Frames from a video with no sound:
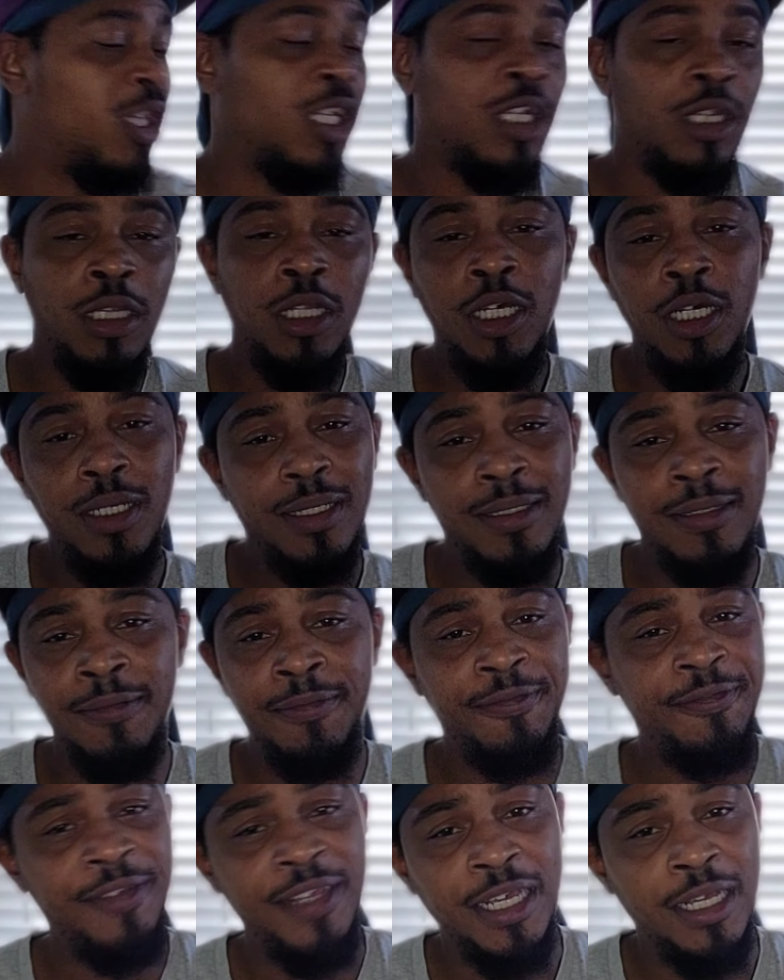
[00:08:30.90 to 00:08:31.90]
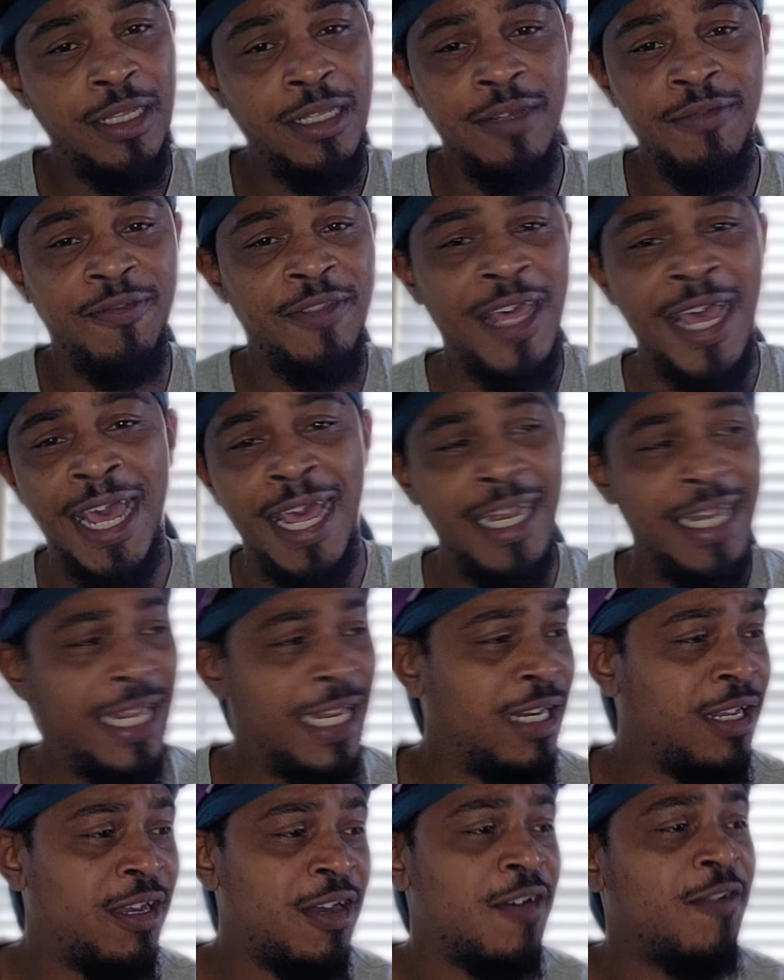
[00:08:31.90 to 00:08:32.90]
the look, the feel of that,
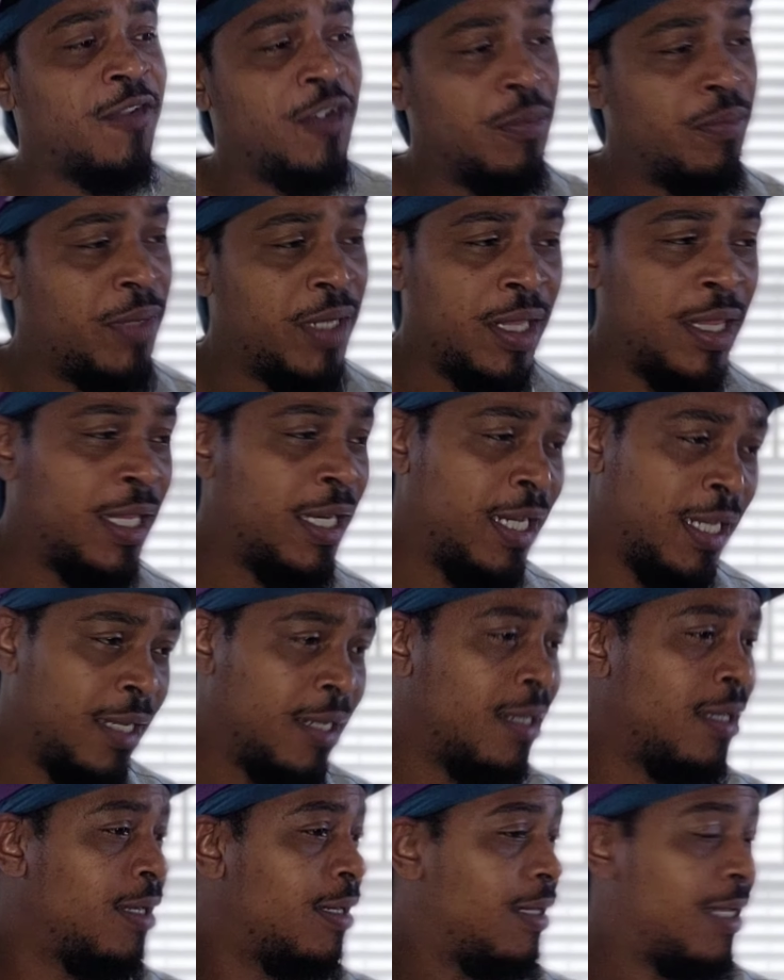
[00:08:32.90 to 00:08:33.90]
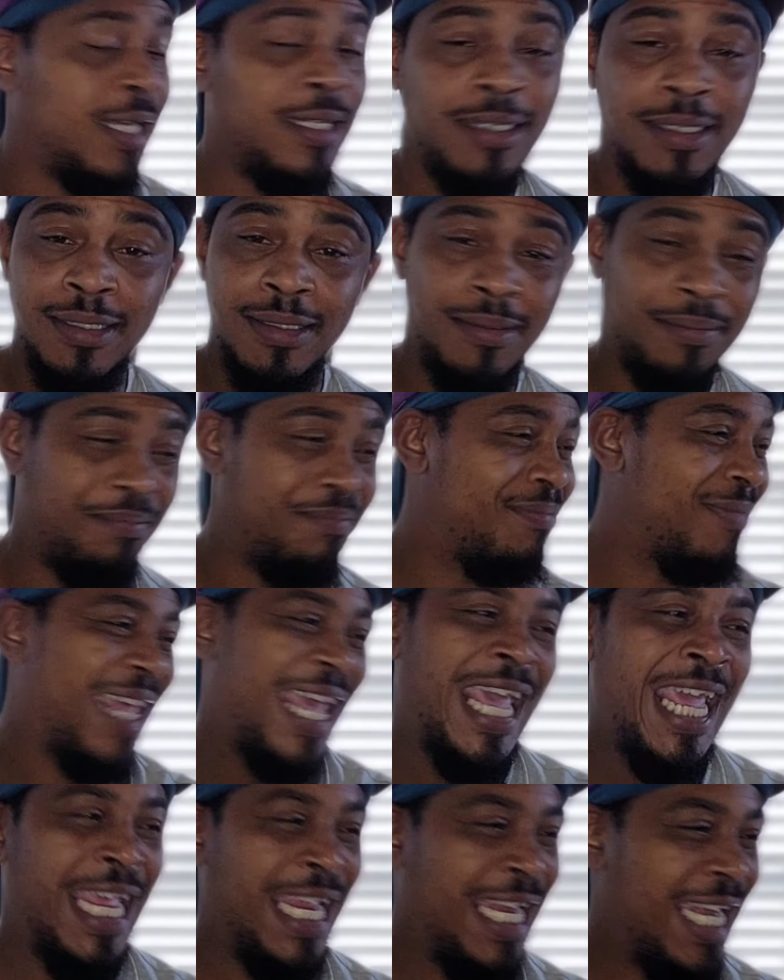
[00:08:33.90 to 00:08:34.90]
and the comfortability, that's a
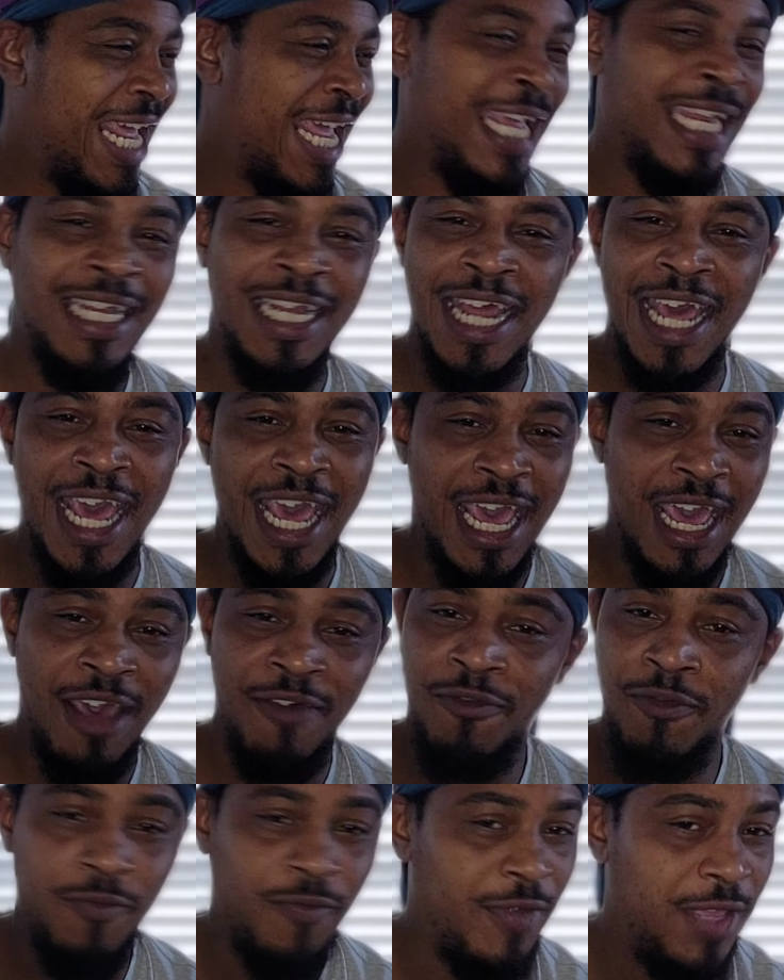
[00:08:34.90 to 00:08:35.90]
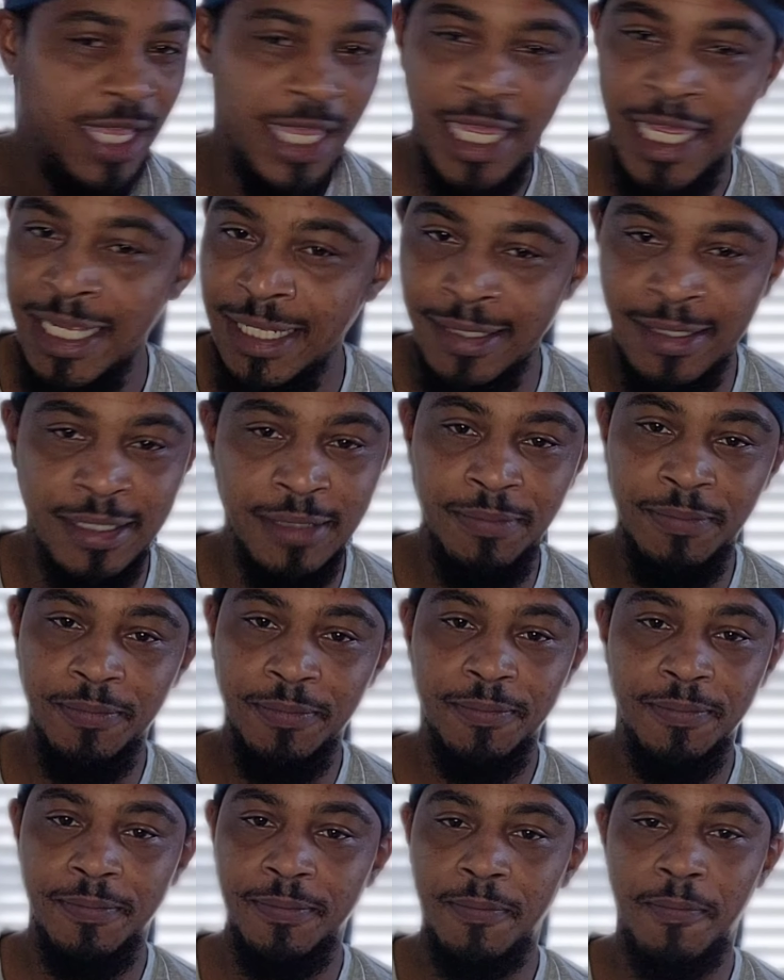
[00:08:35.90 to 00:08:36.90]
eight, eight and a half. Easy.
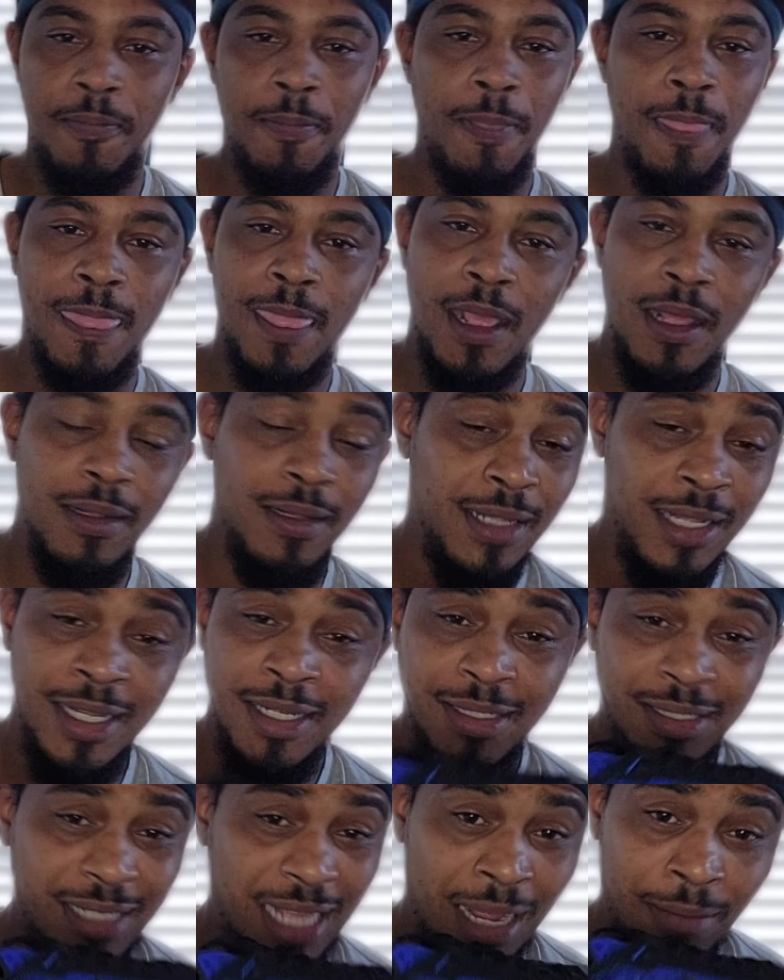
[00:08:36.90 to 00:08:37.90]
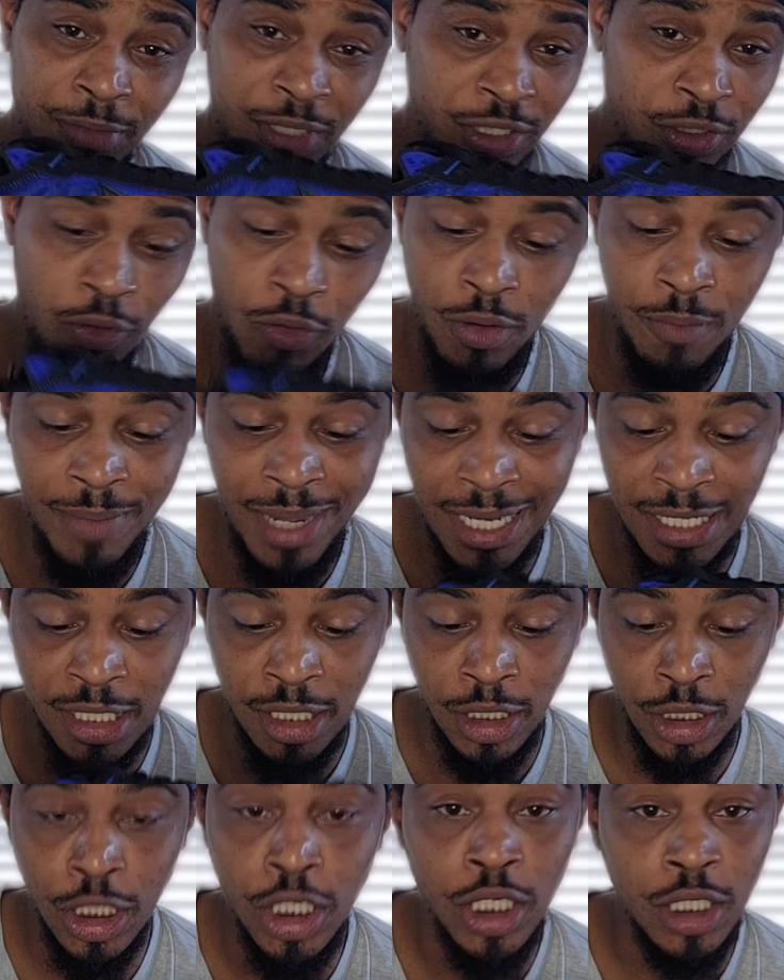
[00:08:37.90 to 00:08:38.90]
This, I'm just going by the
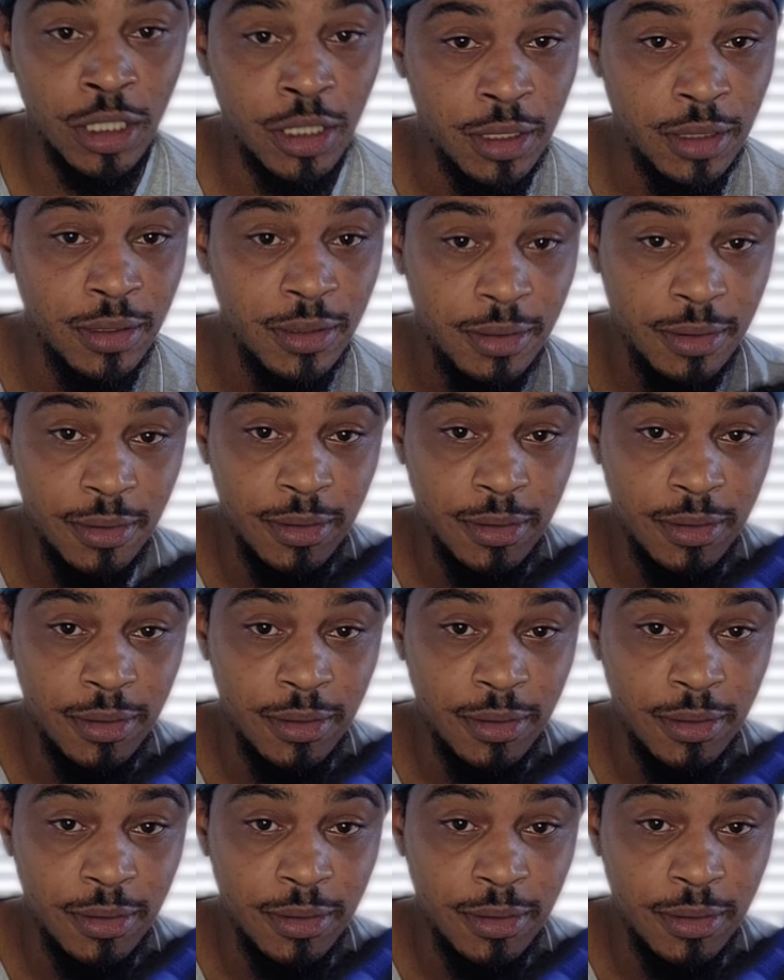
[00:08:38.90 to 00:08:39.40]
look.